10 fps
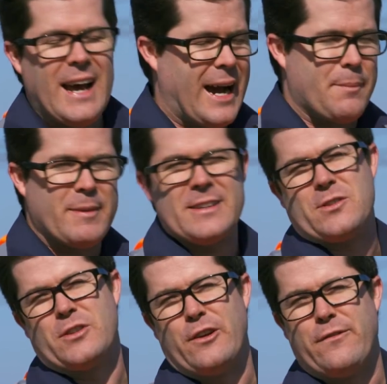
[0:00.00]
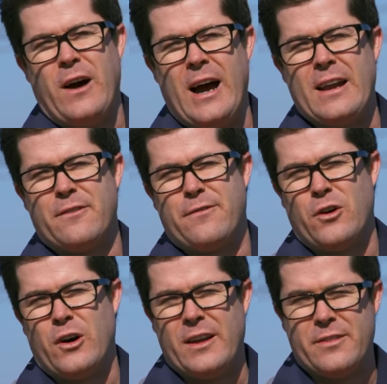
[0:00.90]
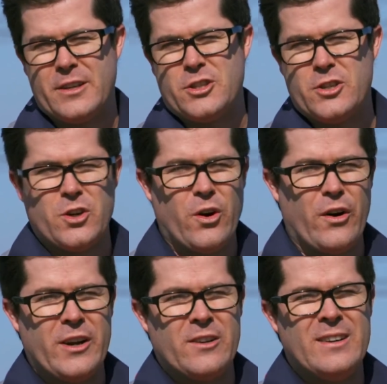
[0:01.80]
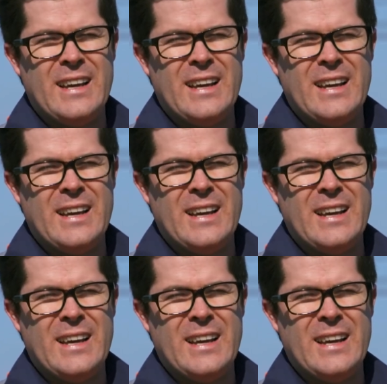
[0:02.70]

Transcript: but this will do fine for the tutorial